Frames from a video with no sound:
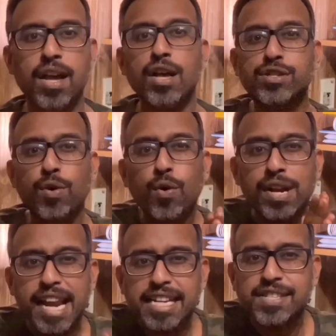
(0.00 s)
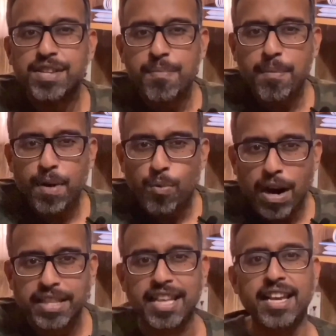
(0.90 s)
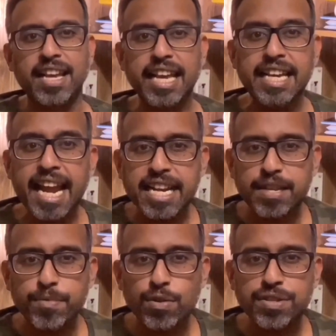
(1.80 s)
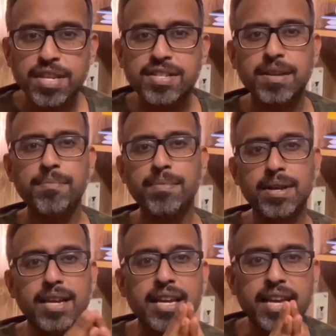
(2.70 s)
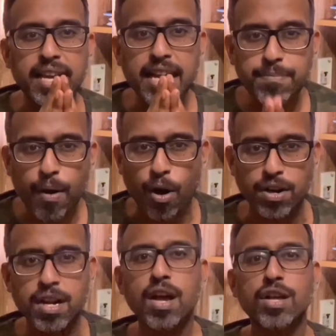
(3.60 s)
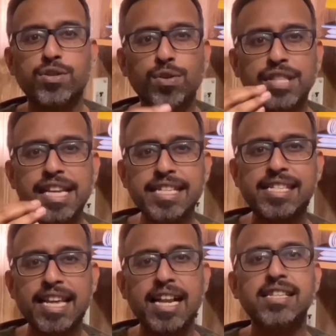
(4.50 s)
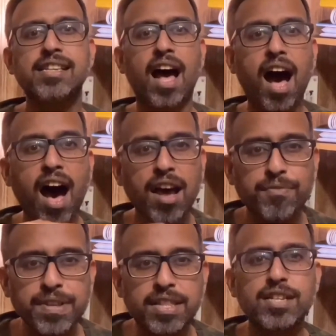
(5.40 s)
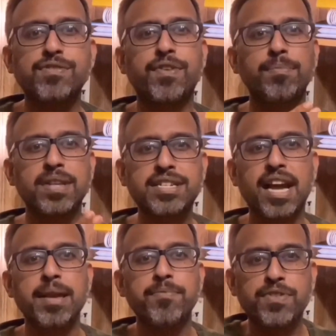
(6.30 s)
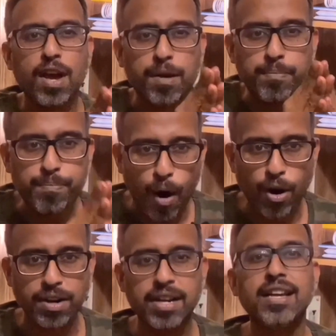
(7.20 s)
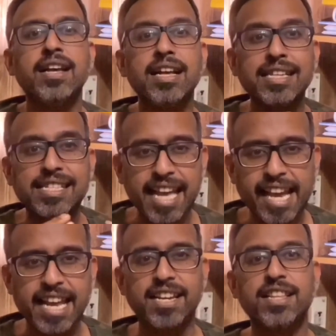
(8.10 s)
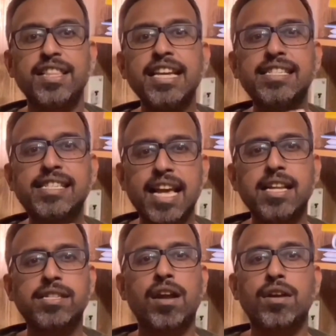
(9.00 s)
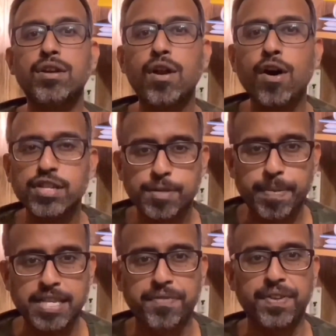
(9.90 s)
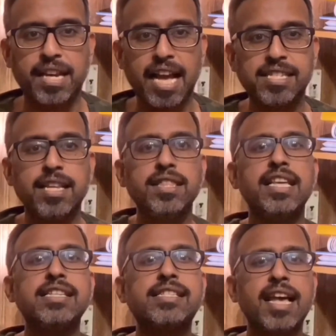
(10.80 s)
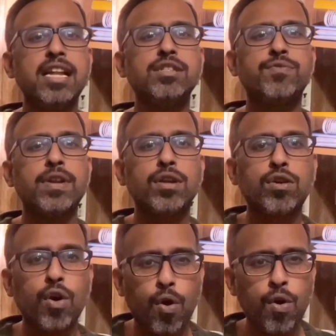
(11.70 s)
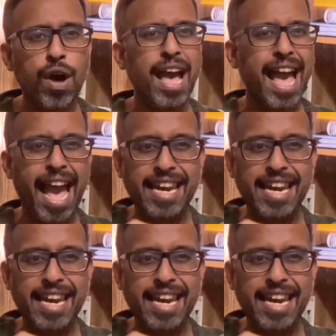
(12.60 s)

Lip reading: So let's remember one thing: innate immune system, inborn. So these cells are with us from the time we are born. Second, these cells are non-specific, as in these cells will go and